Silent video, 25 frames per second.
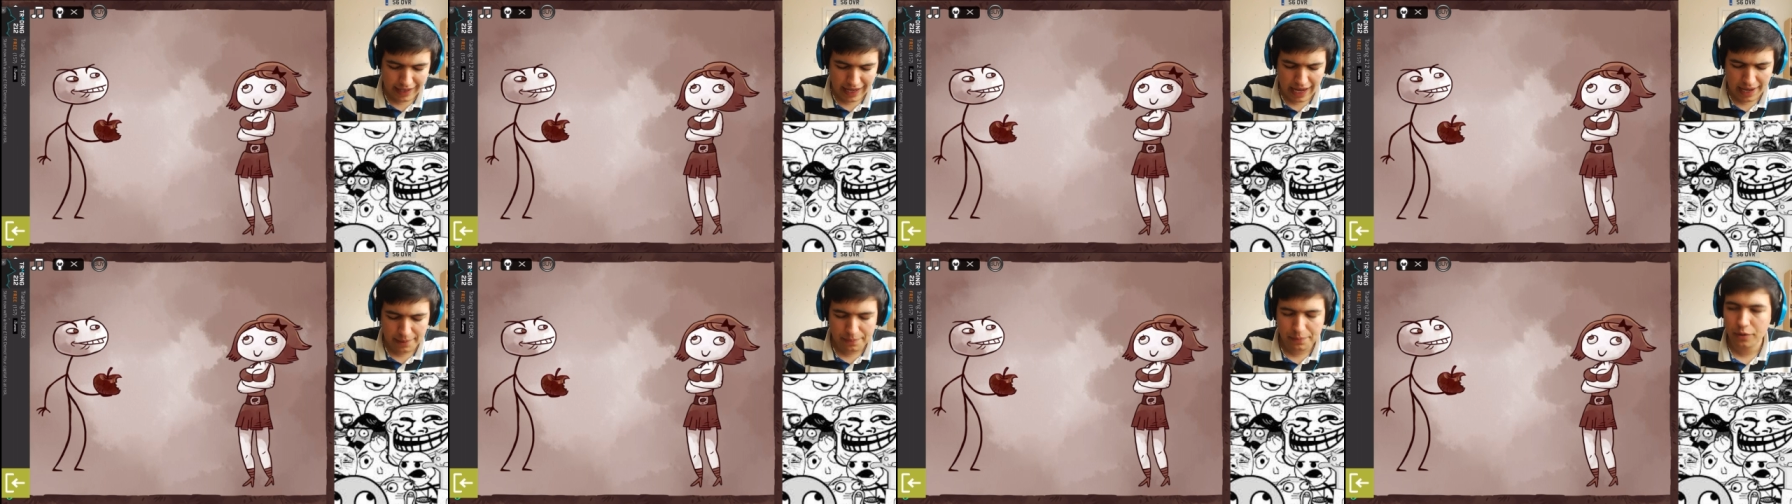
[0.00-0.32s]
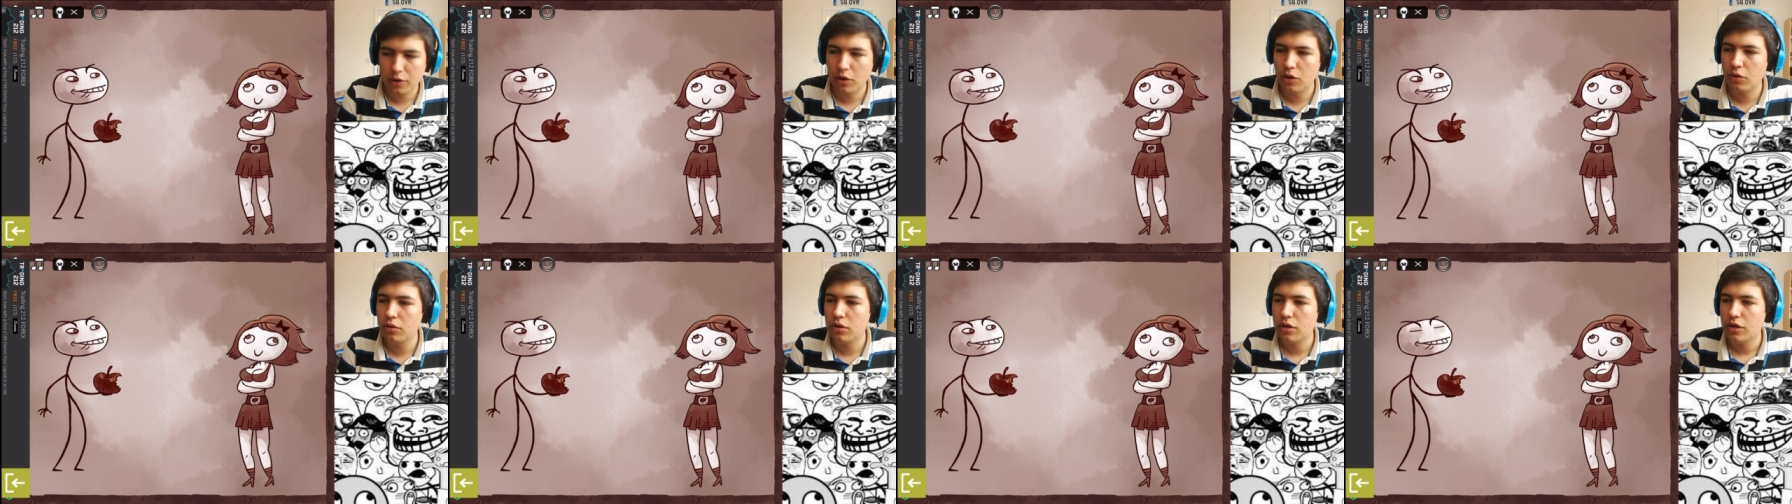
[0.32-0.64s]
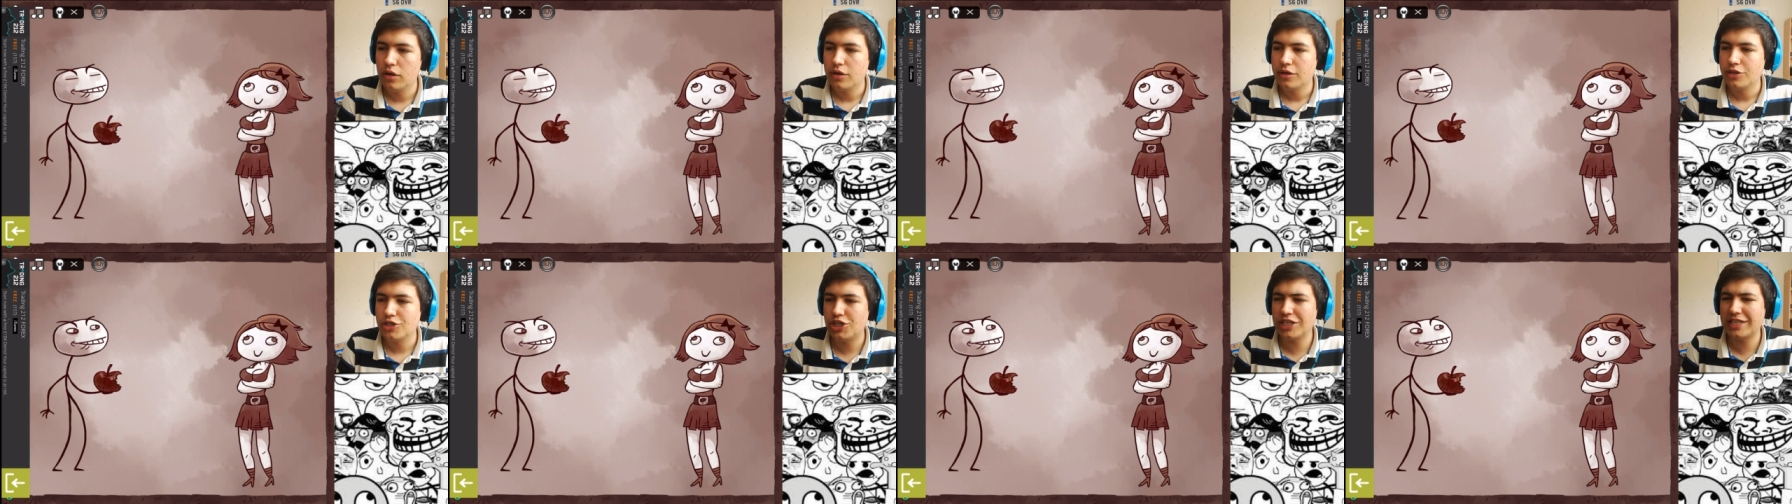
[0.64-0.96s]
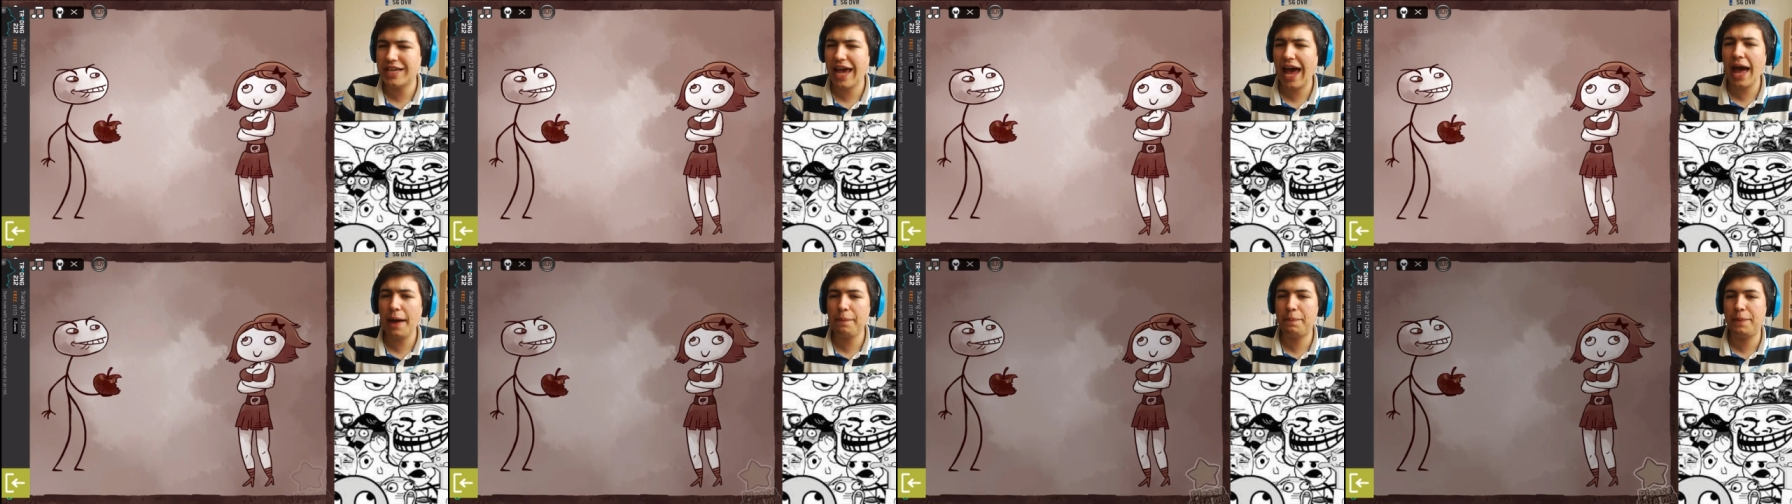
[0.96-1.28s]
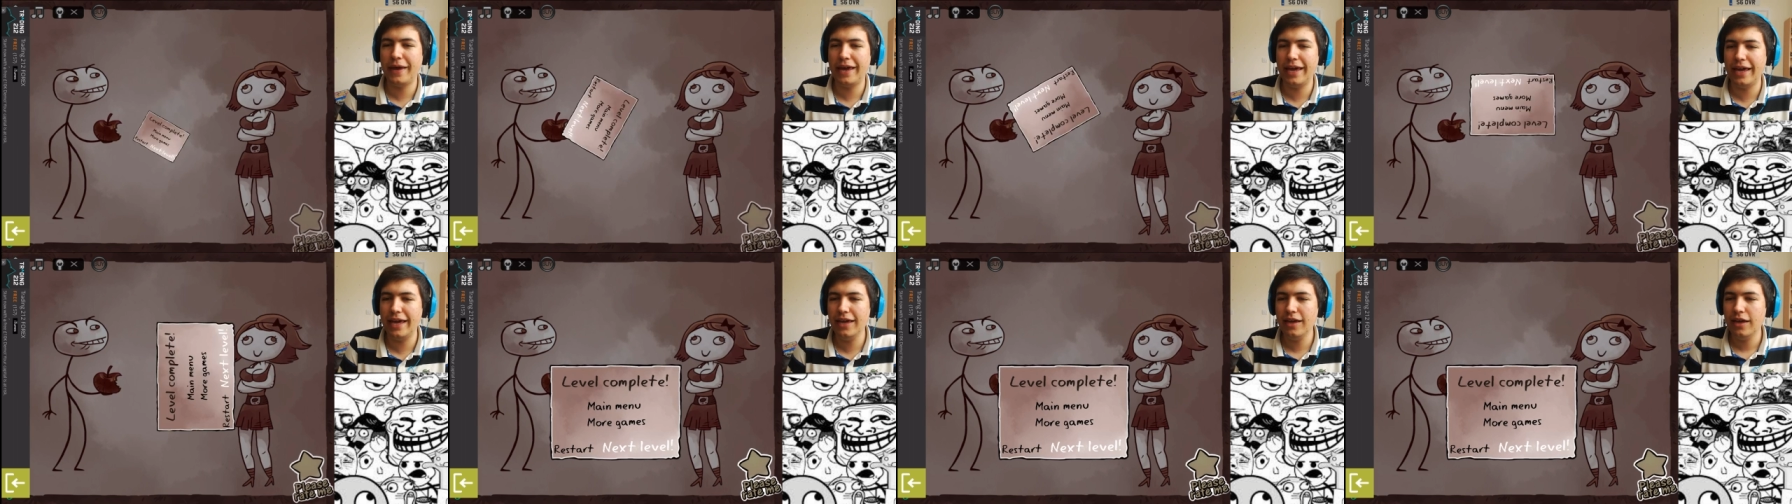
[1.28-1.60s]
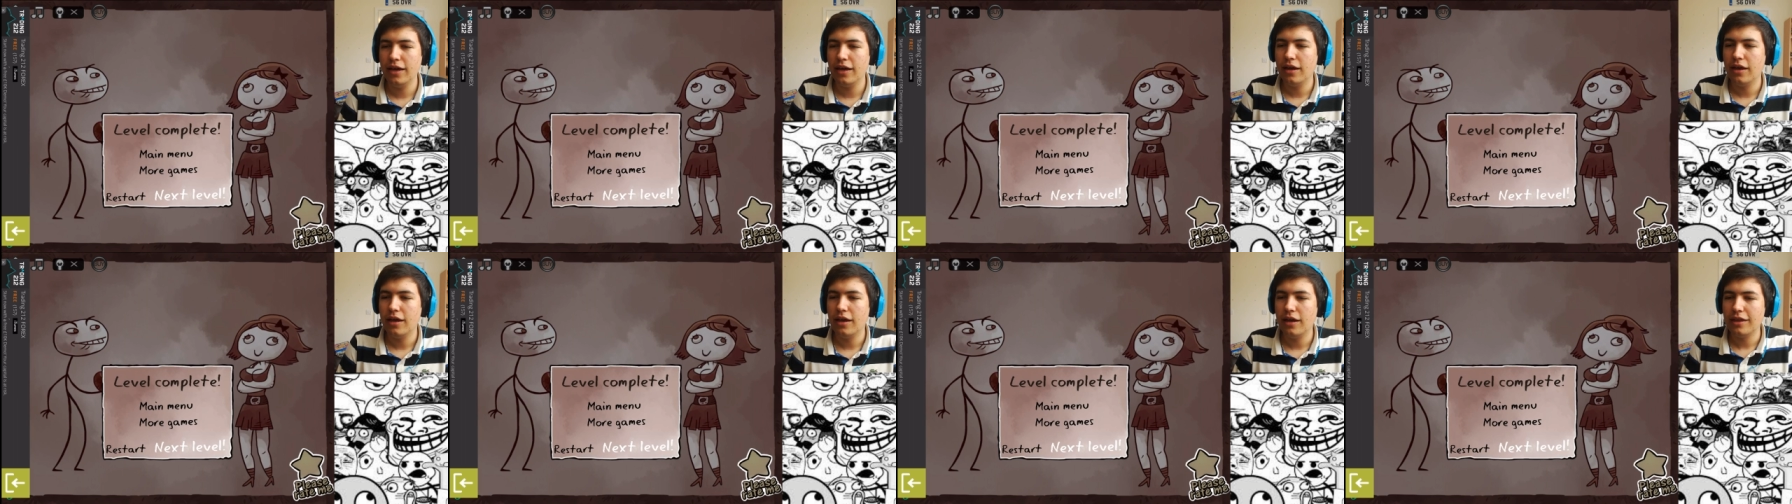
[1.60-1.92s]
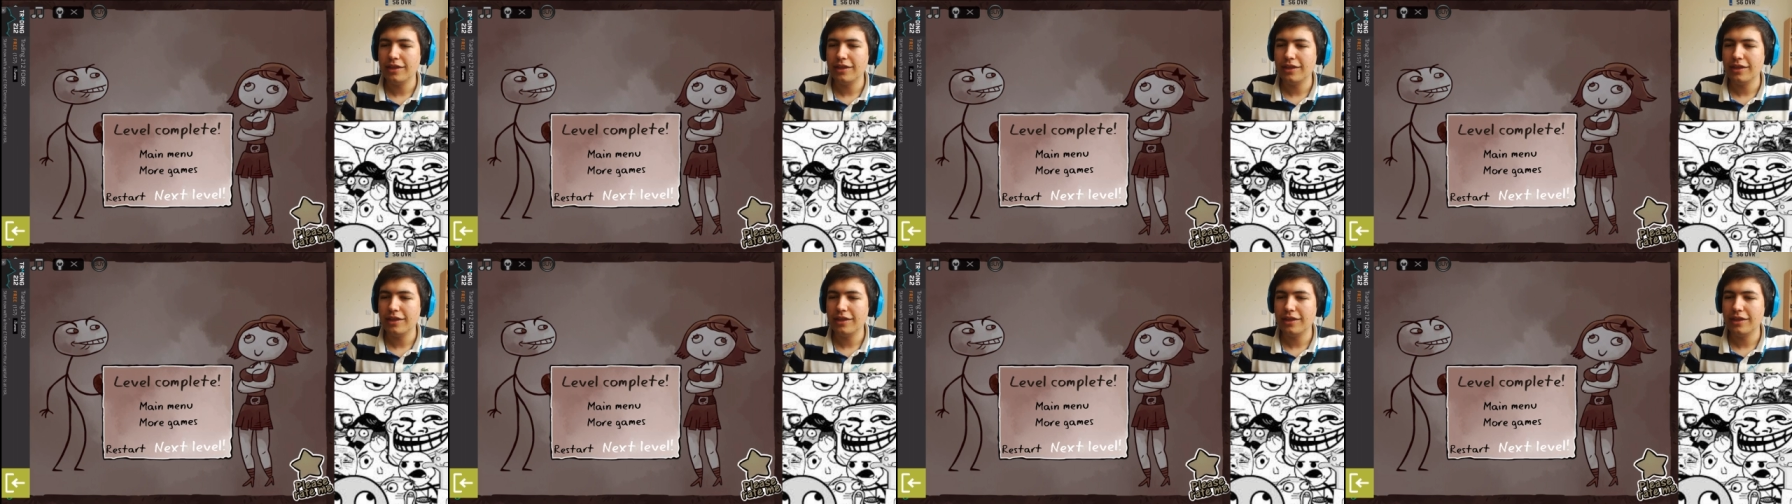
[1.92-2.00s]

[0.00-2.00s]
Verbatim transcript: the apple. She's happy!